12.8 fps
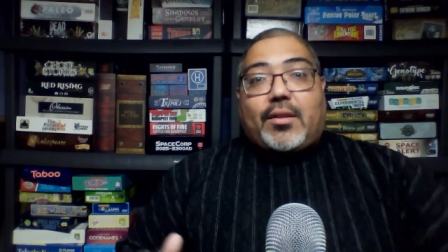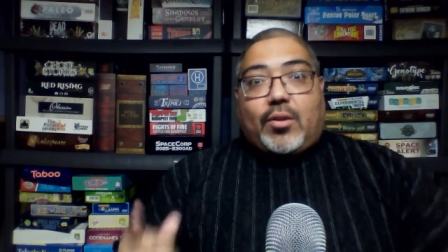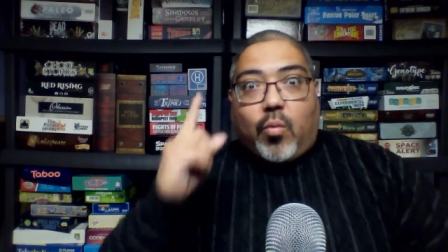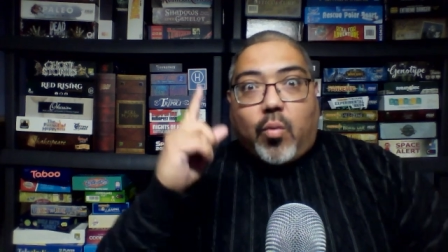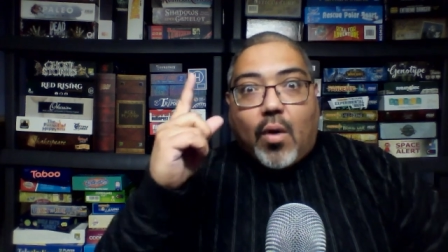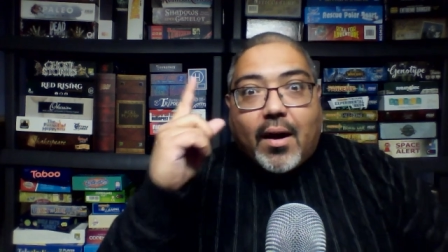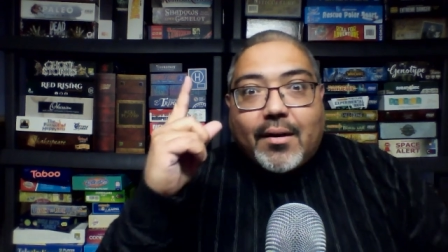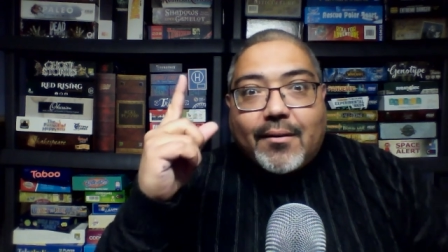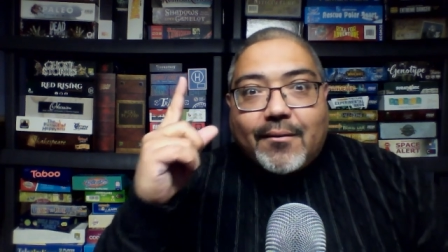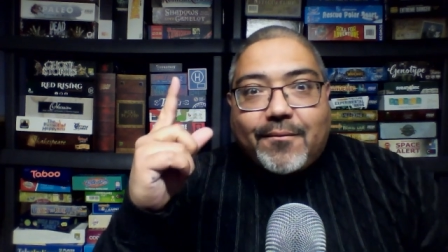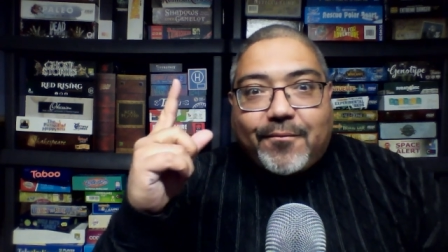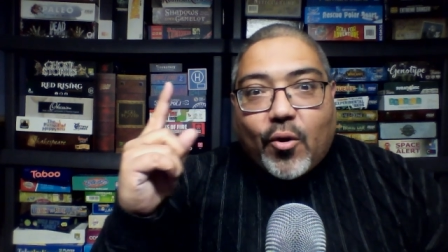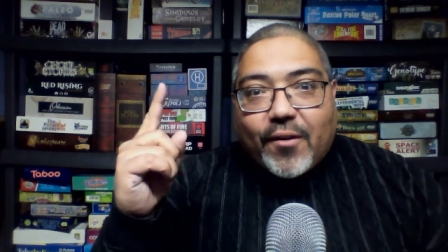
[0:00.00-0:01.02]
the one
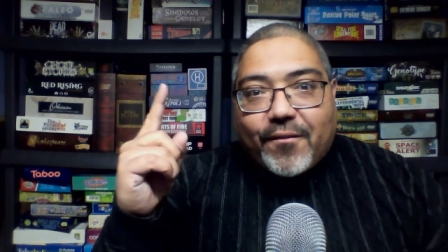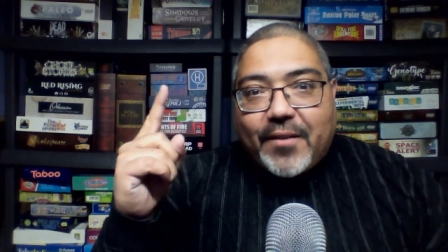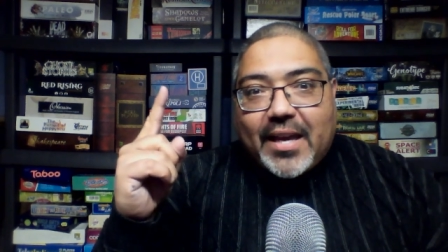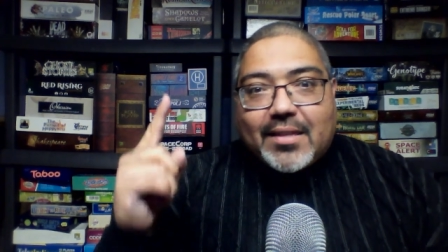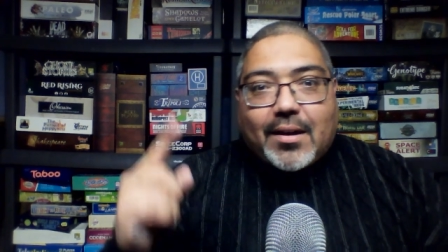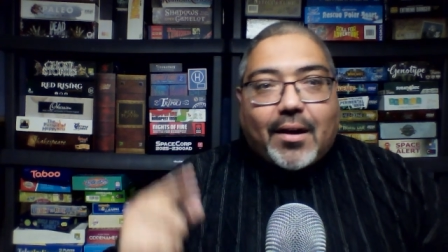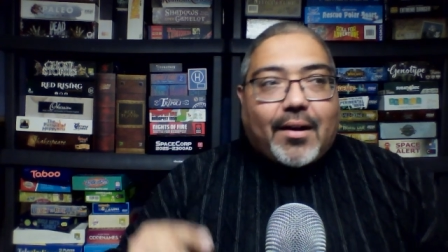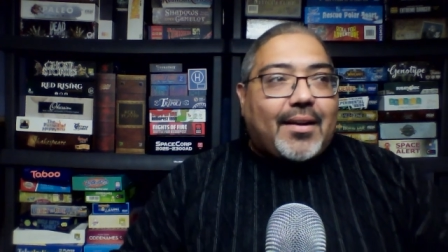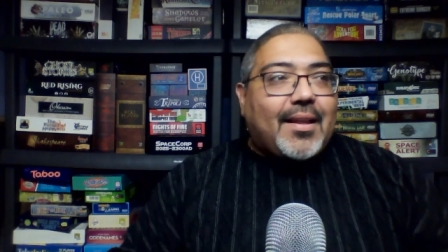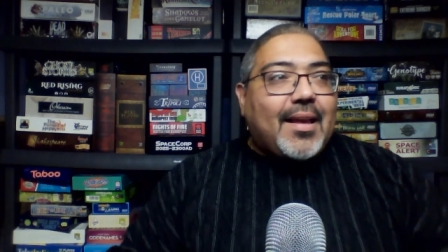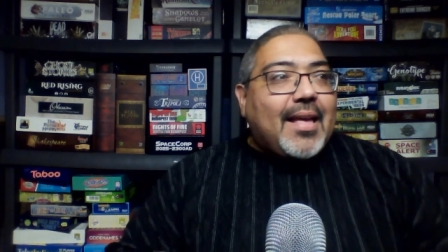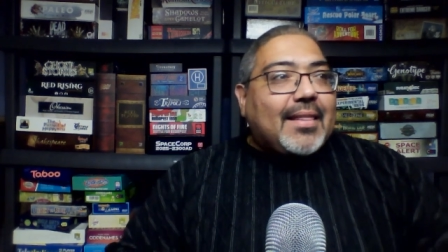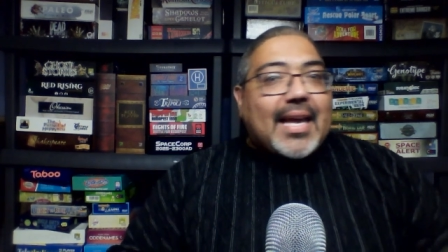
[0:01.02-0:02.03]
four faith card
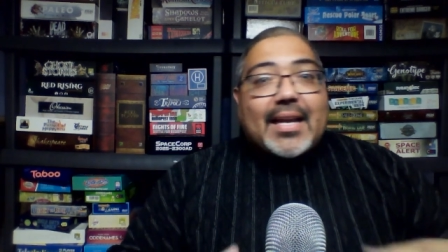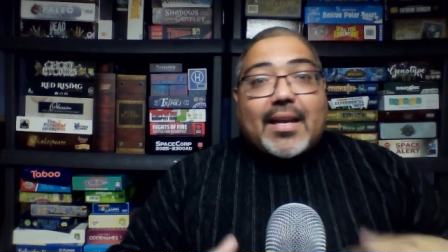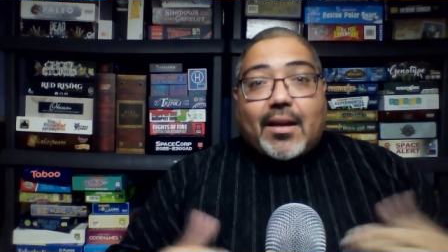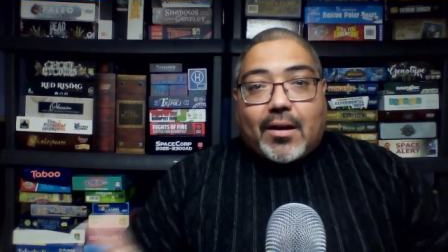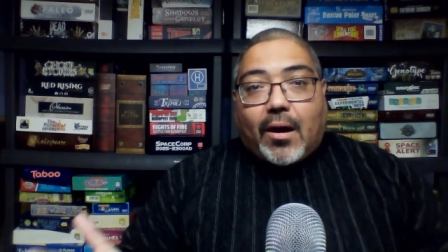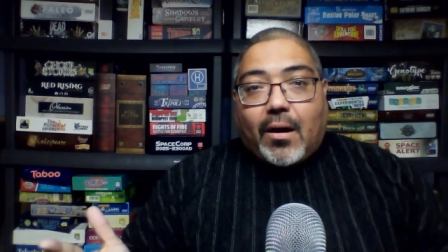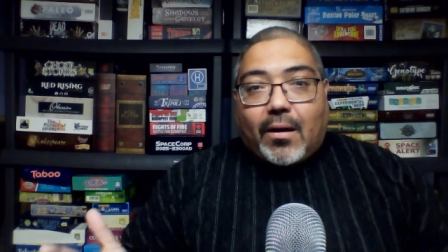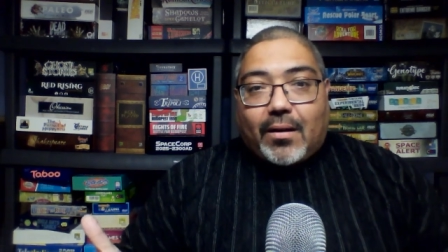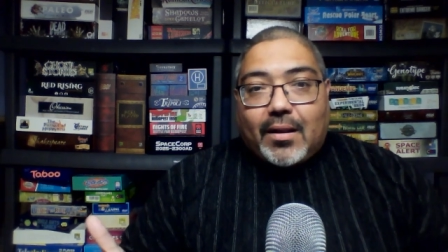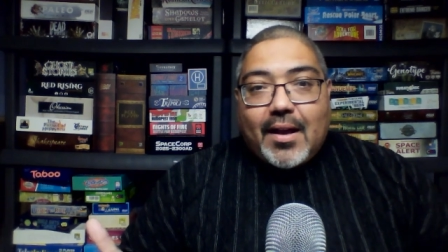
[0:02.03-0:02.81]
that can call,